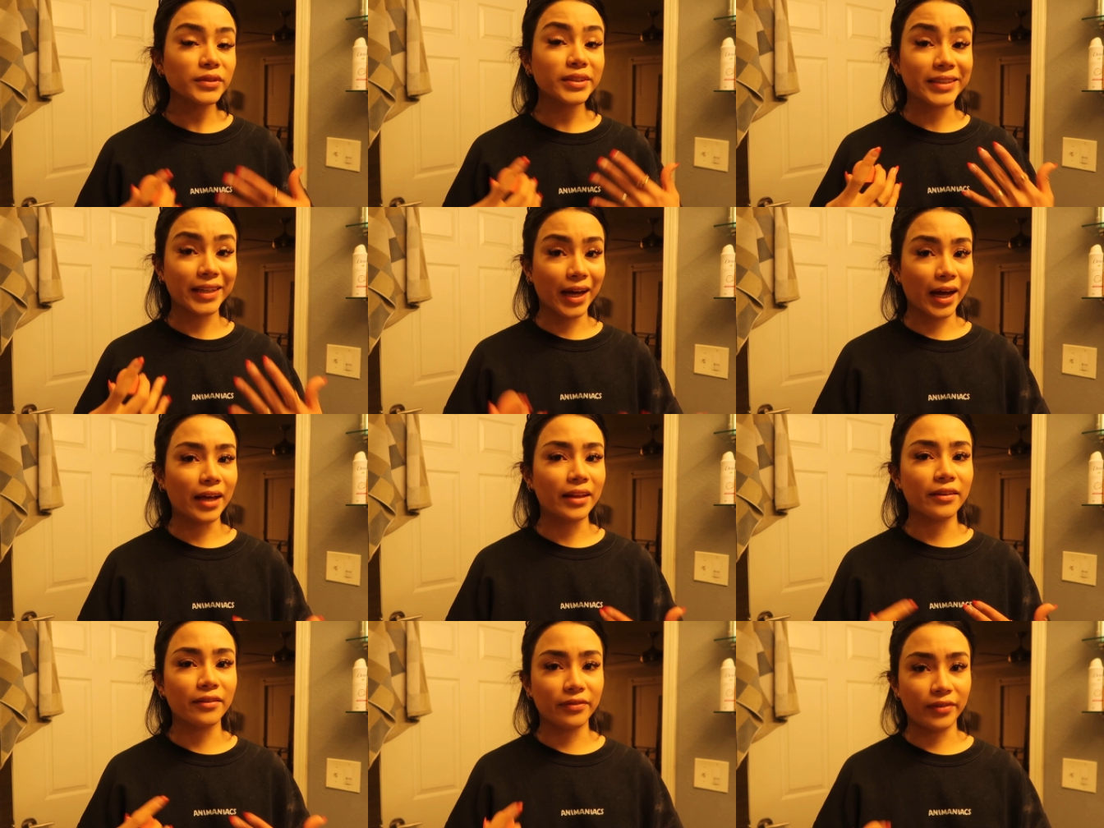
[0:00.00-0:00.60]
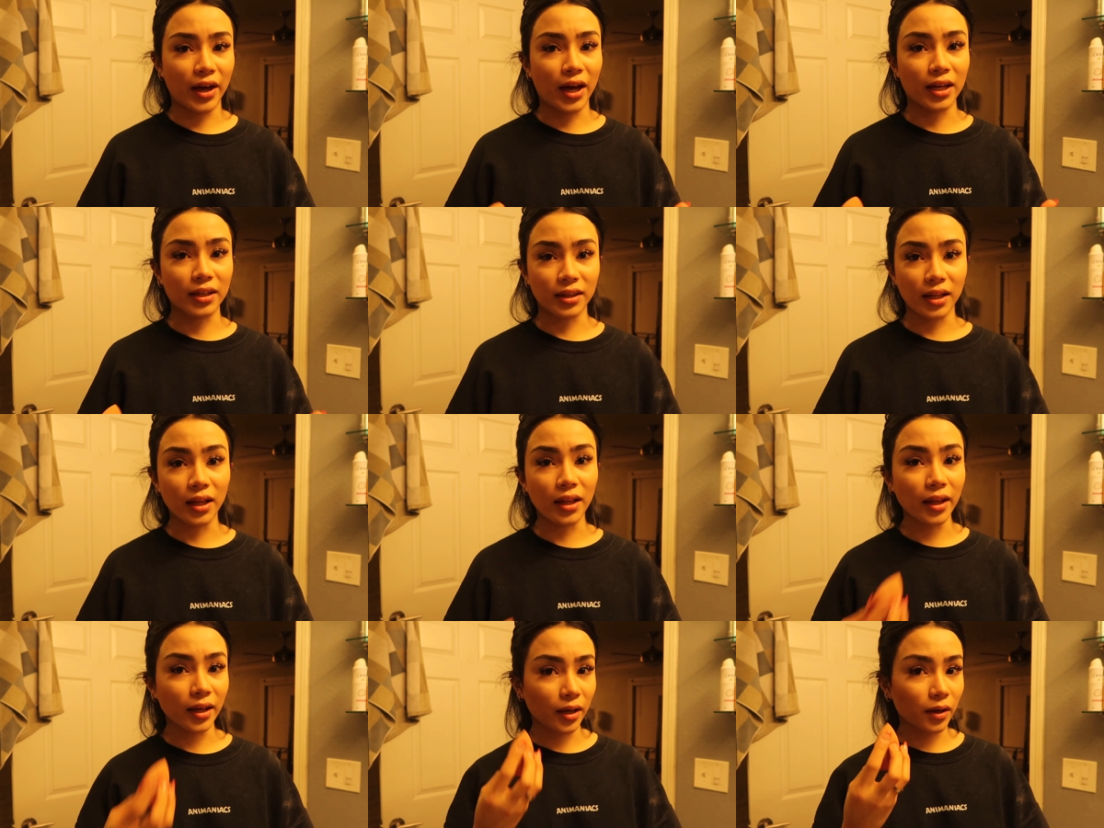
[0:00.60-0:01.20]
to hide the fact
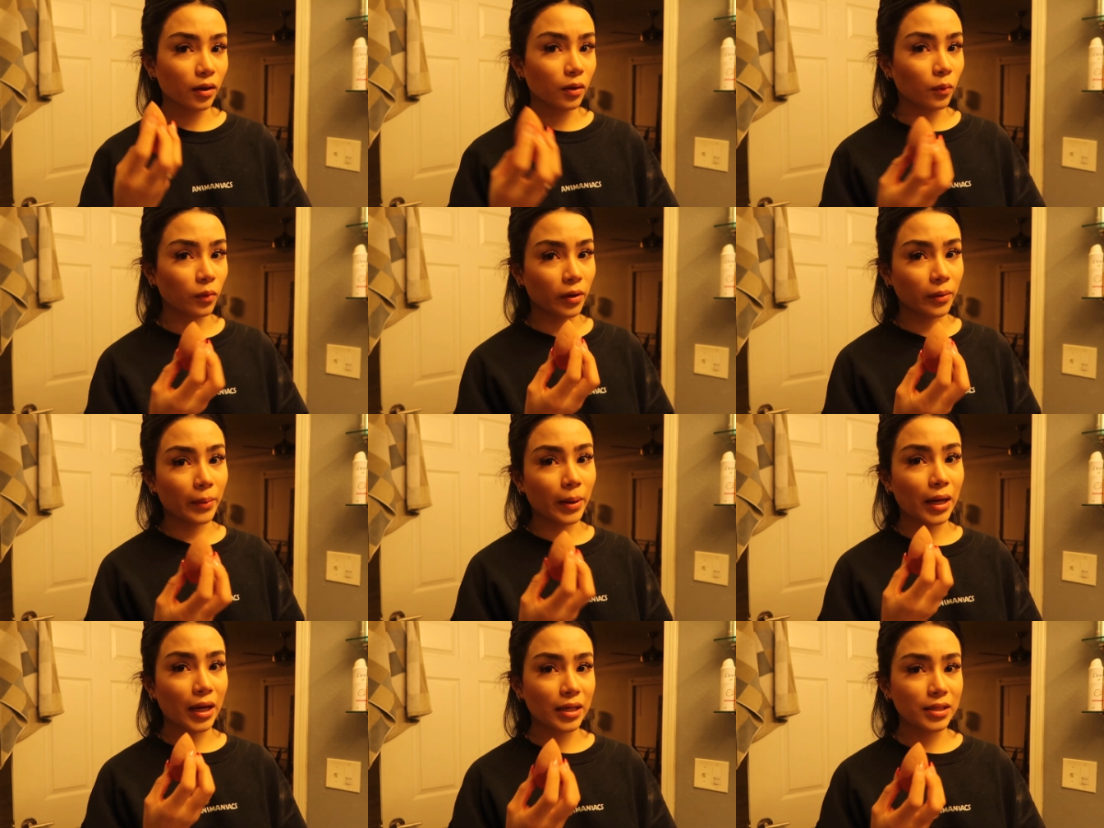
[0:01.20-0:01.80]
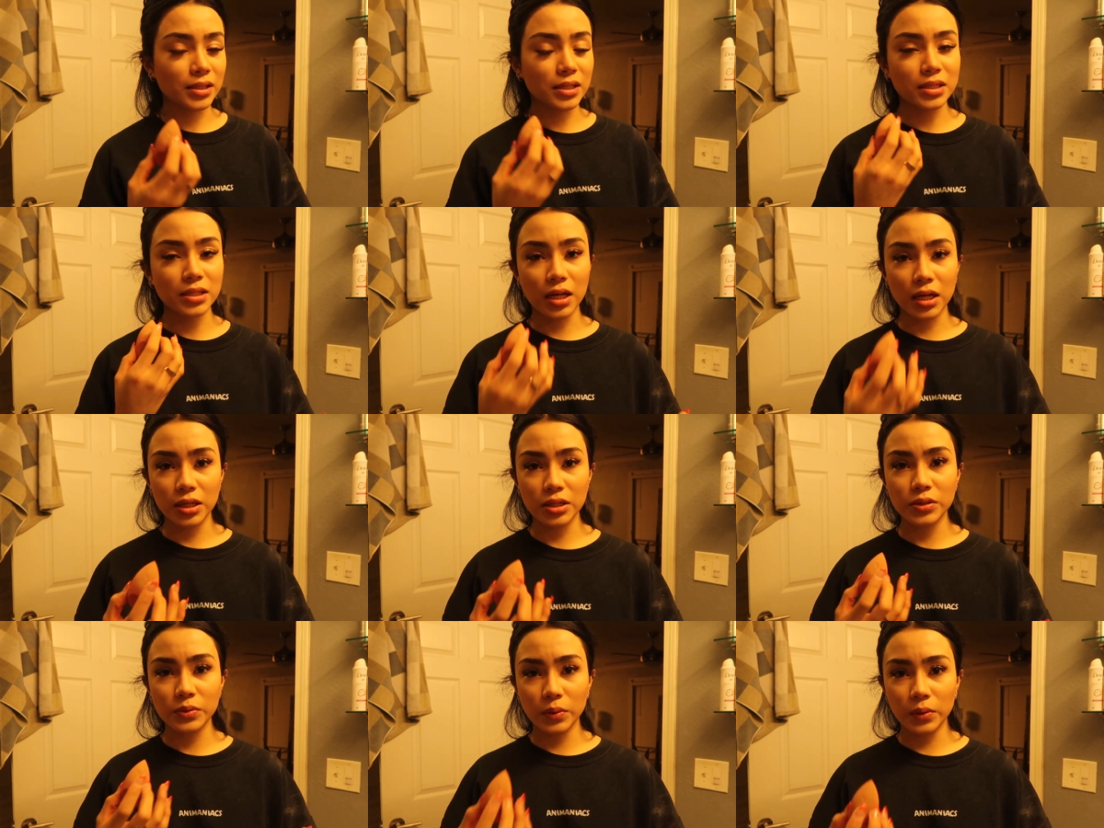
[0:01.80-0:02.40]
that like one of my eyes is
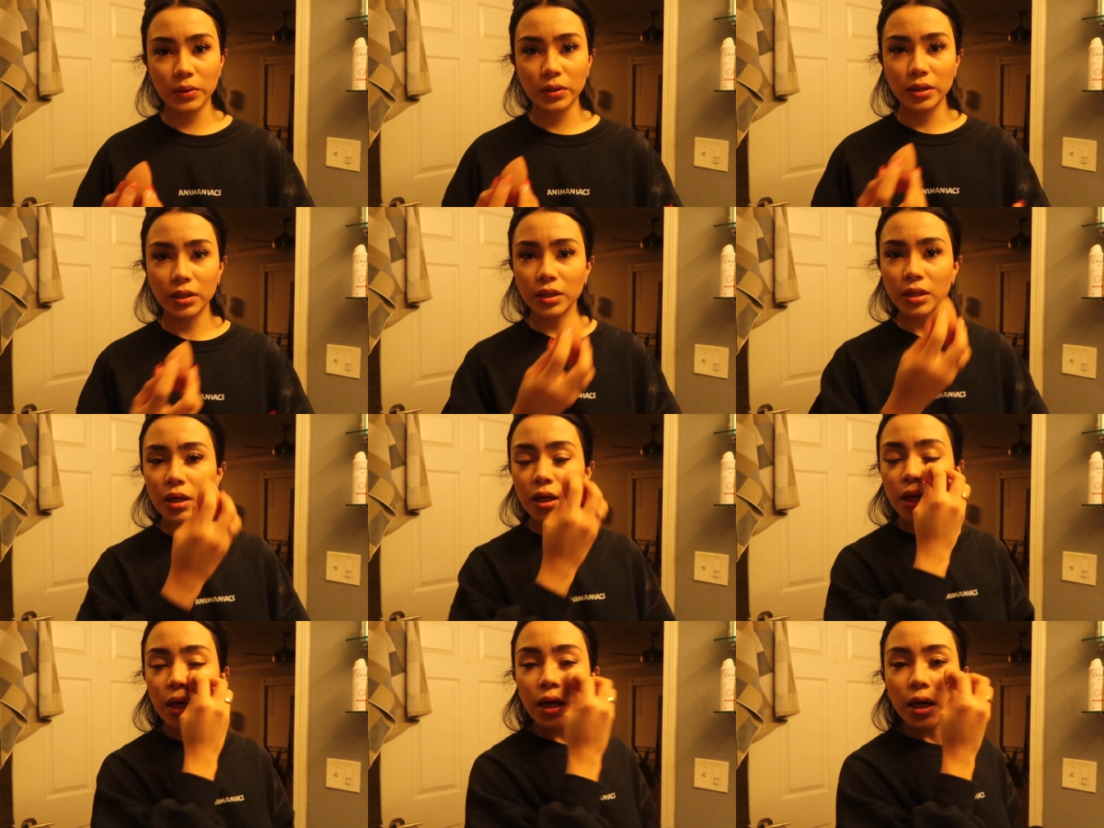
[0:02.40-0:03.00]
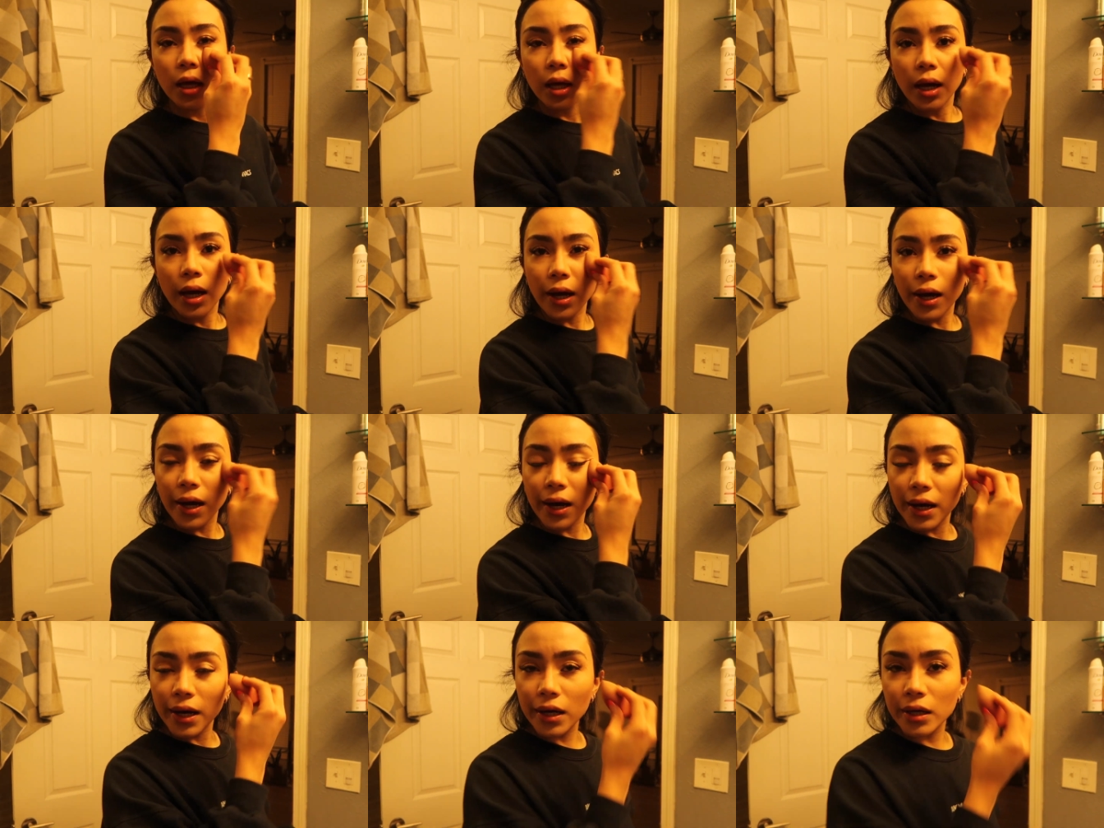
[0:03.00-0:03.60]
kind of swollen.
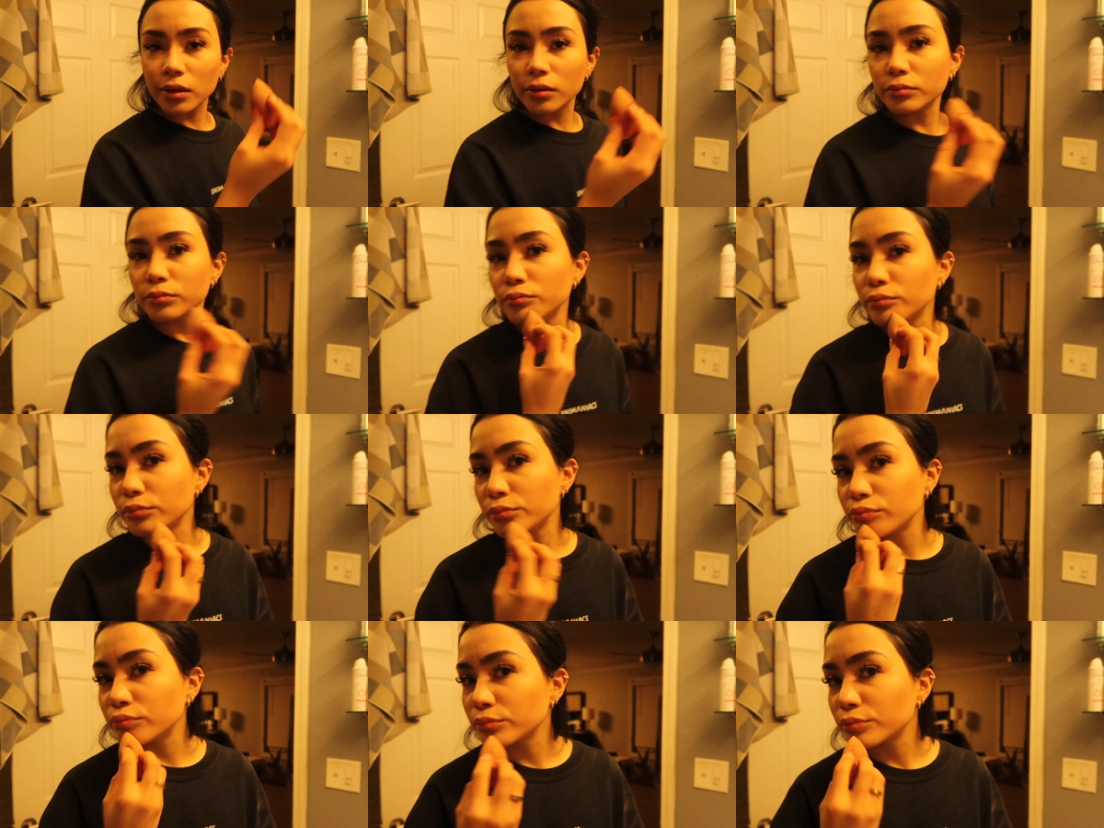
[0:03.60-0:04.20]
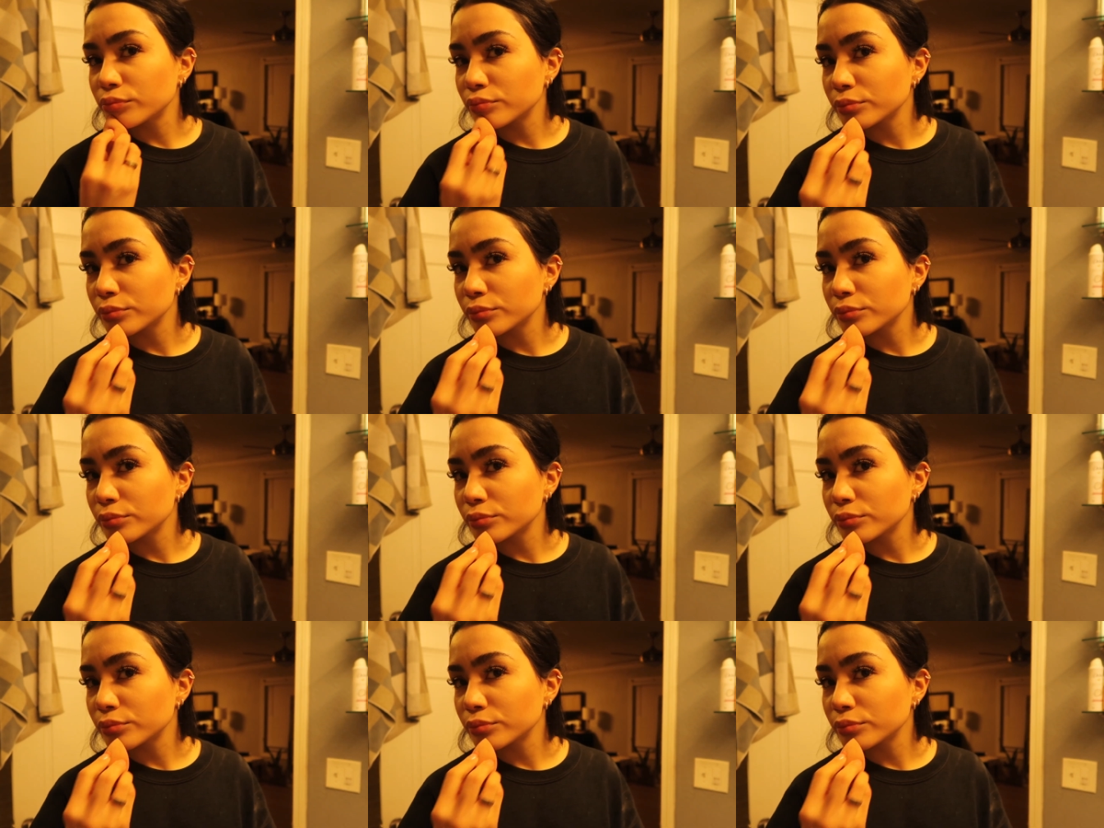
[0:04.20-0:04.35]
Um,